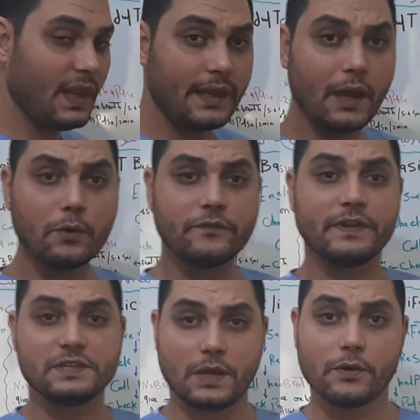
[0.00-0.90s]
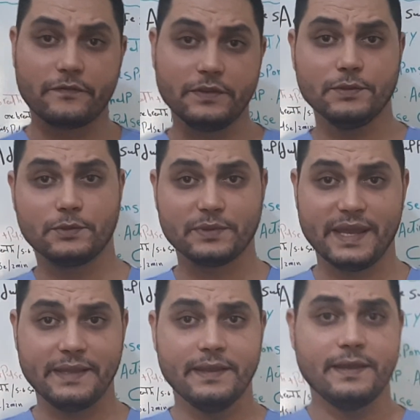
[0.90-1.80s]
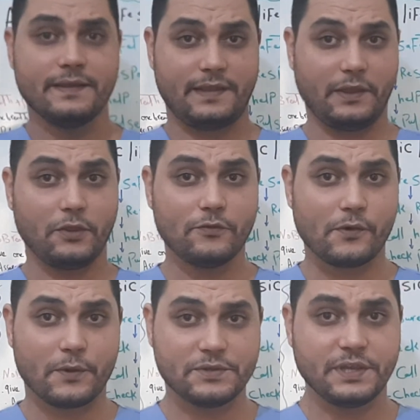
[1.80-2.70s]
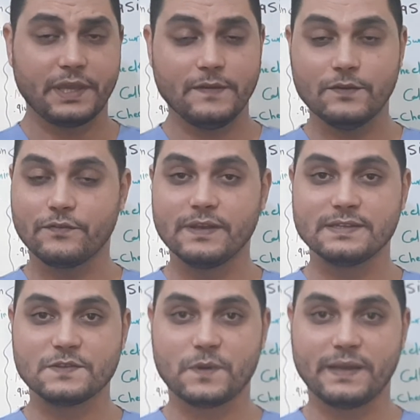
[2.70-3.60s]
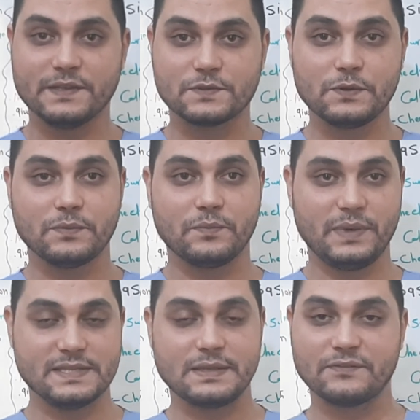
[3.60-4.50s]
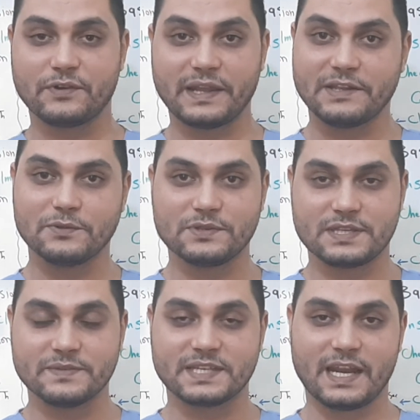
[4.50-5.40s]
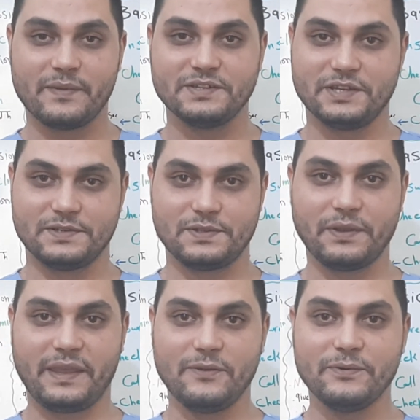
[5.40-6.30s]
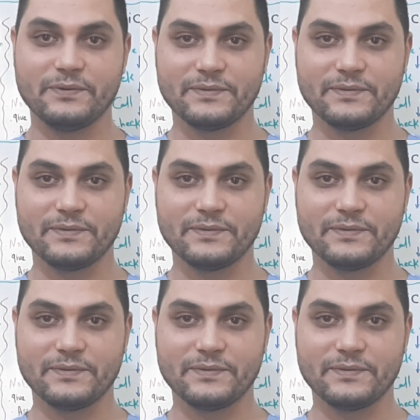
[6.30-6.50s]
Now we finish our video today. Thank you for watching. If you feel this one is good, please don't forget to do subscribe and share. Thank you.